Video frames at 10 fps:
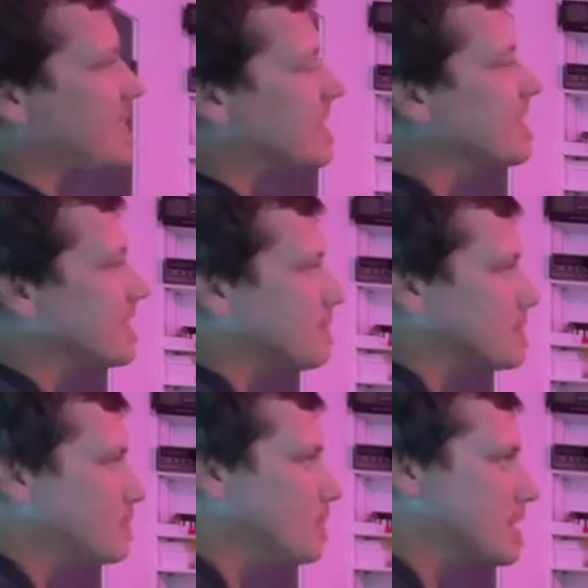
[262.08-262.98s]
I think that
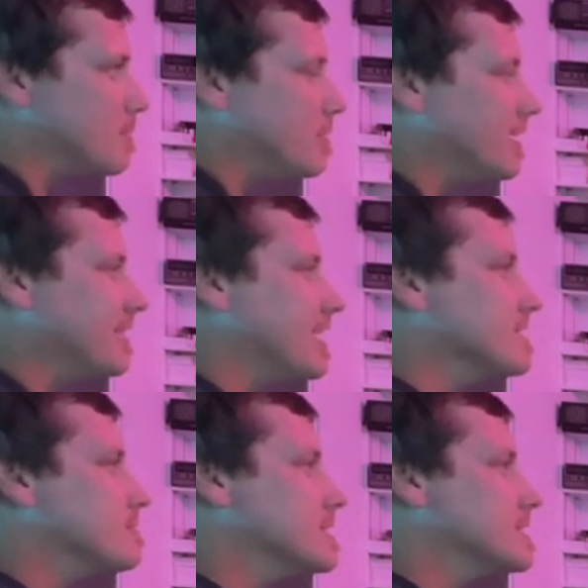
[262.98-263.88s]
was in one of the
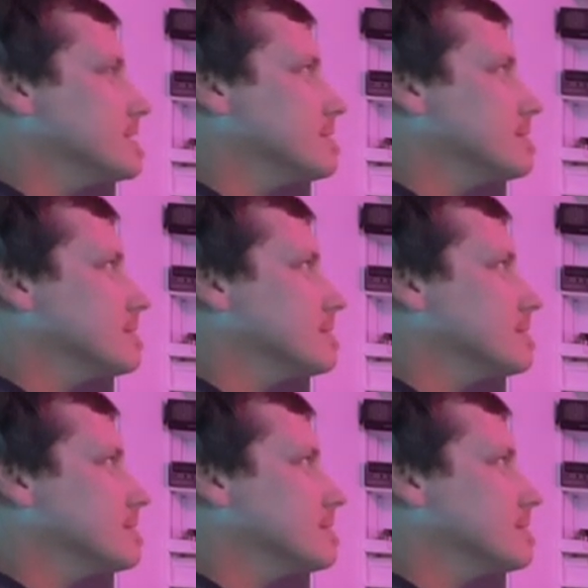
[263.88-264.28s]
podcasts, wasn't it?